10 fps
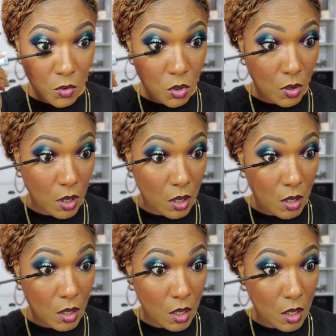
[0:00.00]
try
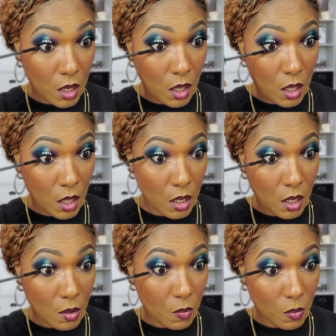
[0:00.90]
on and
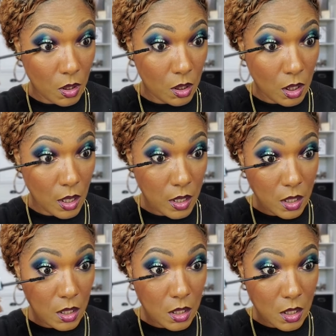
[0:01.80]
I really
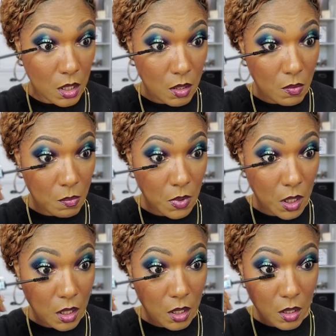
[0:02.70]
liked it. So I'm
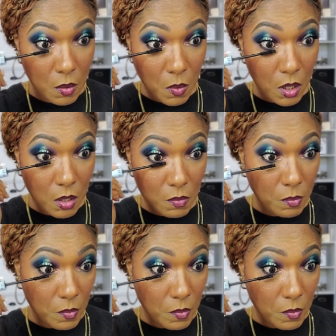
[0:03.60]
like, you know what?